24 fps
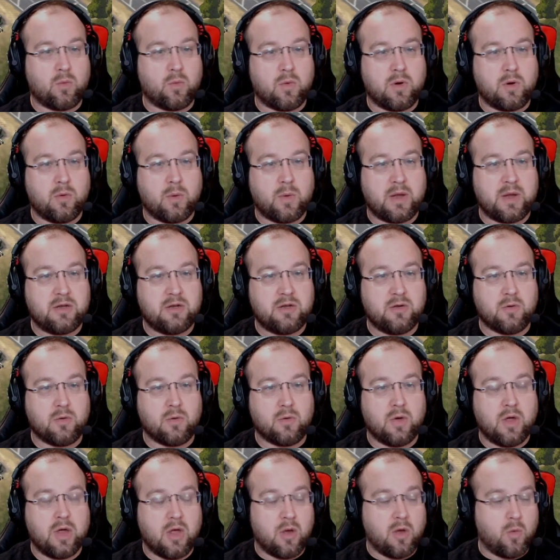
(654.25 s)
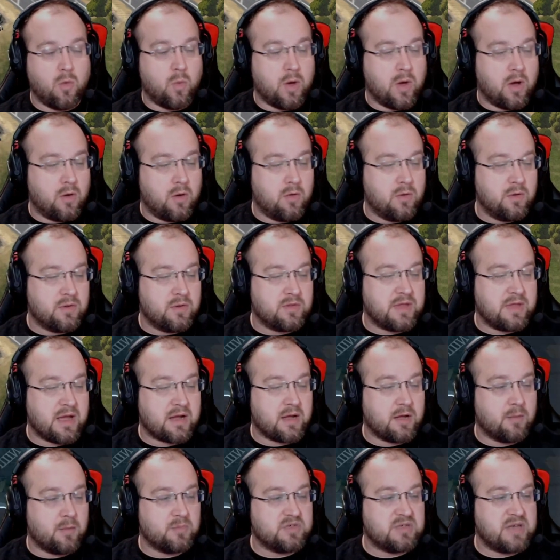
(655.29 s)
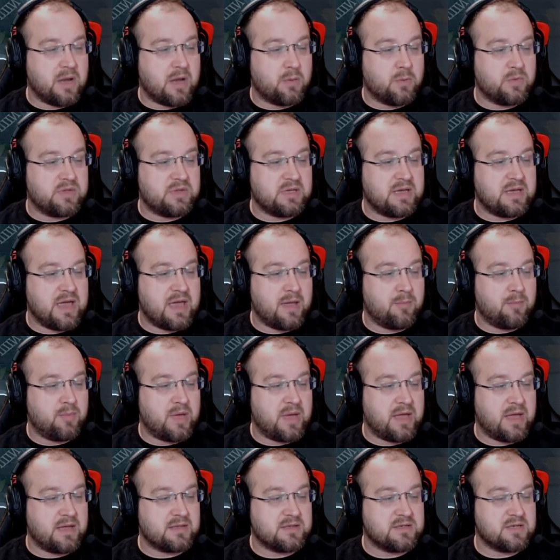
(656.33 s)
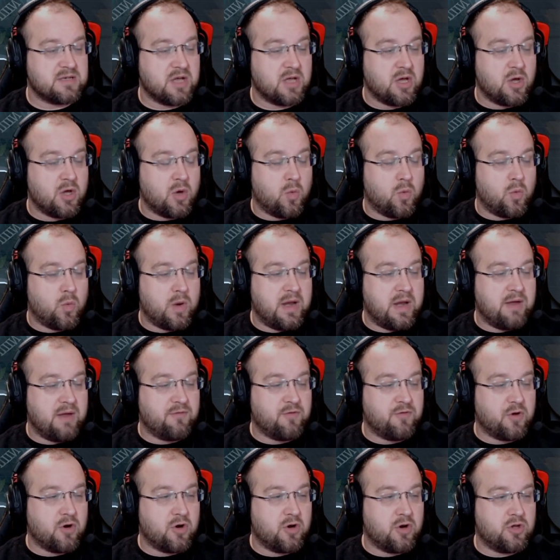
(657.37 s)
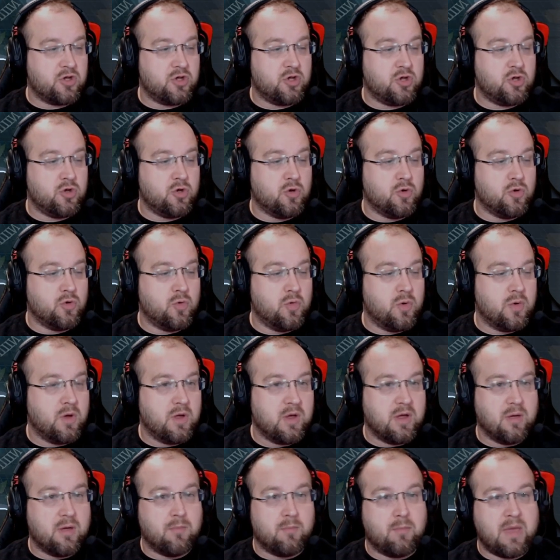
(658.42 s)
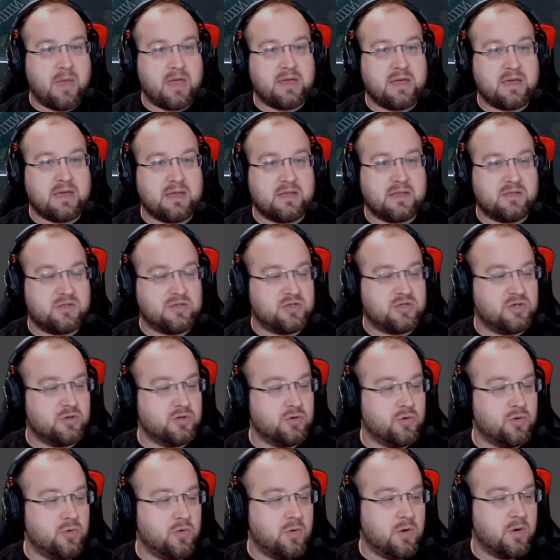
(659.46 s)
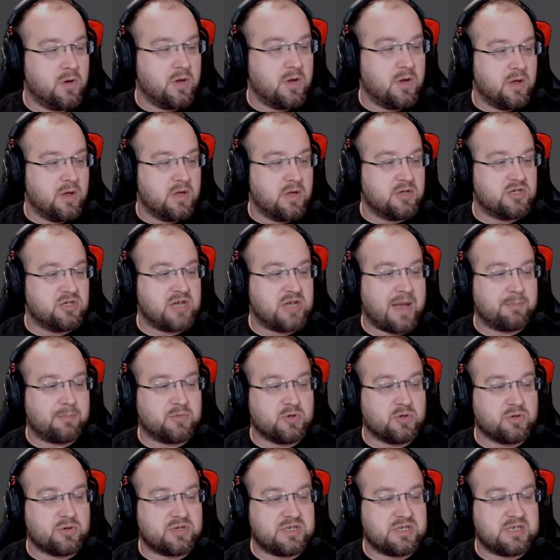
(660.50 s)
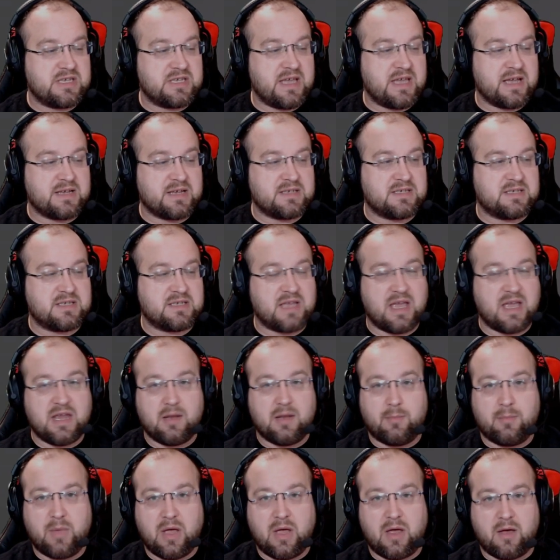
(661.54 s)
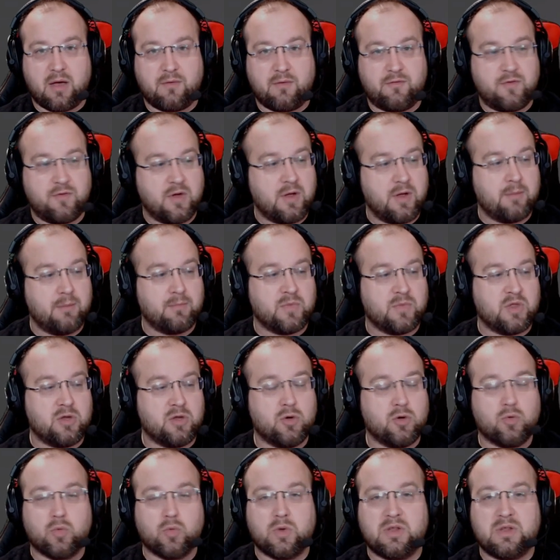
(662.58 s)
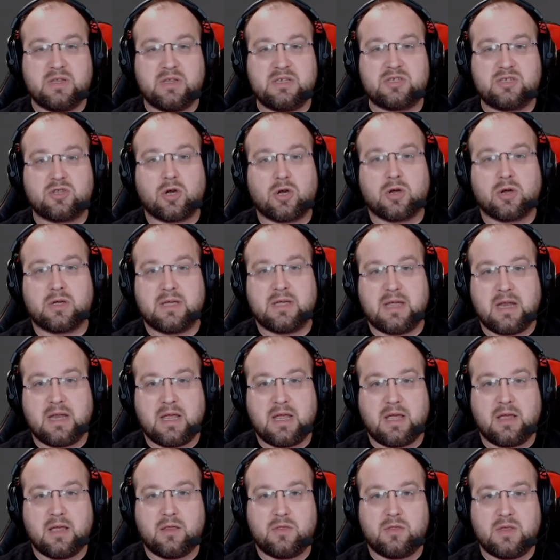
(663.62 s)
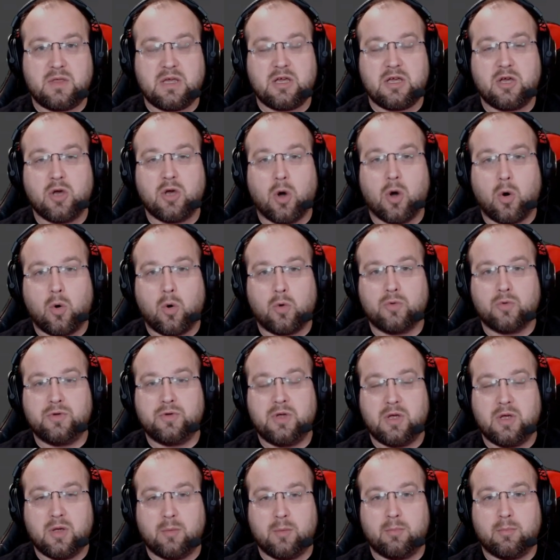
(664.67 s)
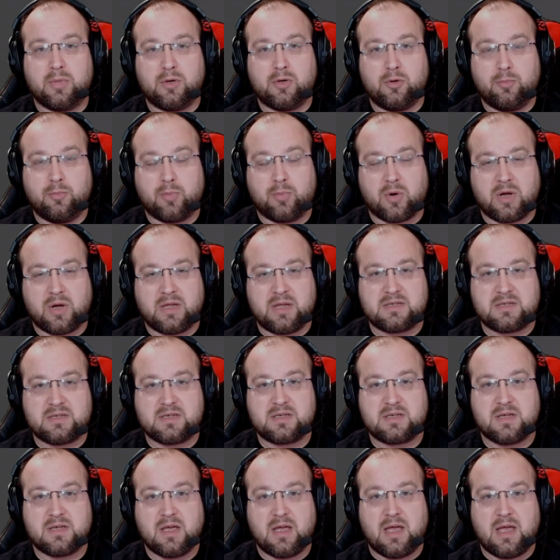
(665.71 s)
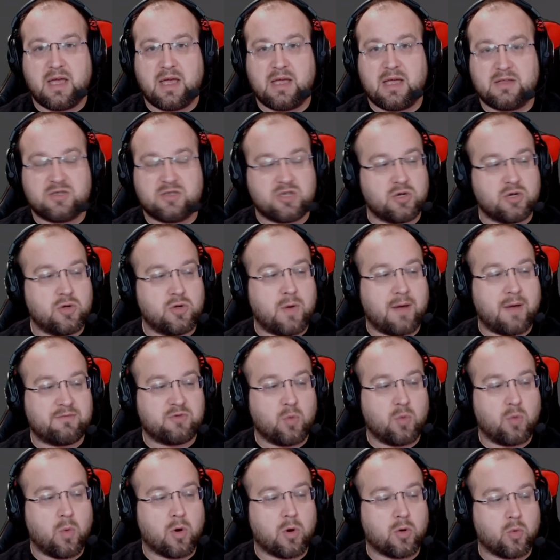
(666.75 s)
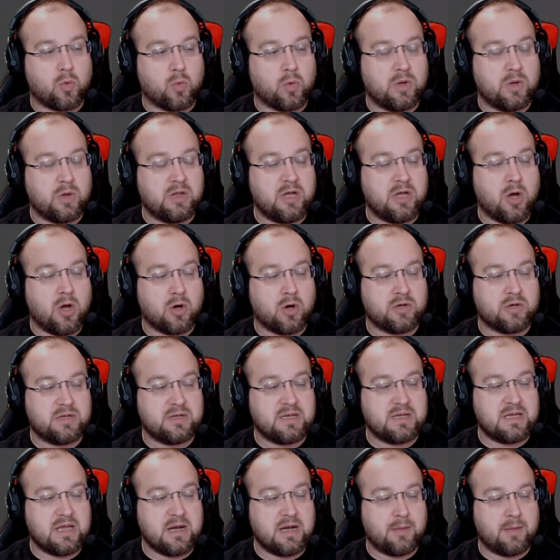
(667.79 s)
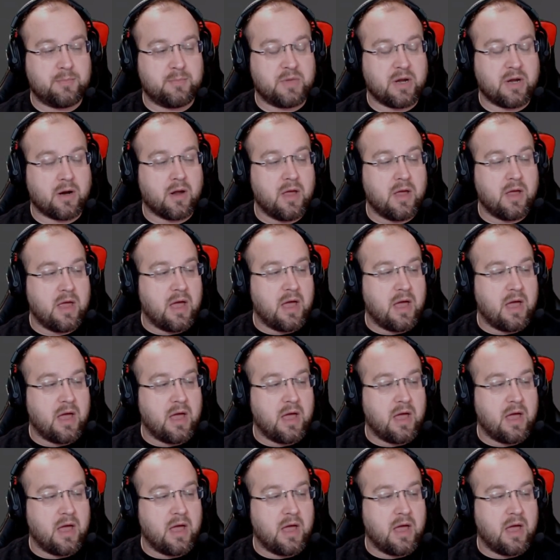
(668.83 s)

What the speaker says: What do I do? Well, that comes down with the campaigns. Whenever you make it to chapter 6 and above, you really start getting the gold blueprints. And so you have to work really hard to get up there.